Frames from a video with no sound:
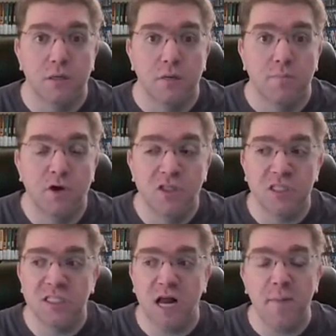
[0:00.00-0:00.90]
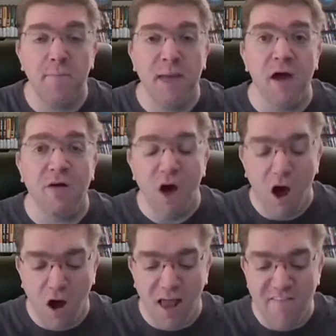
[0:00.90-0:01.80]
because it's setup and payoff
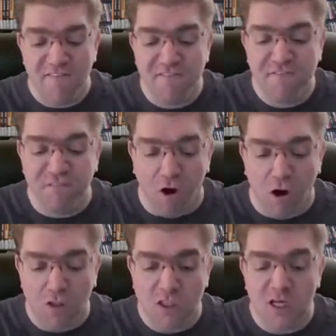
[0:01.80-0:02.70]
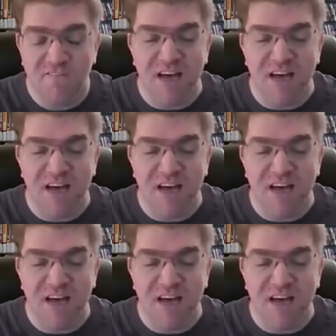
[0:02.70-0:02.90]
on a false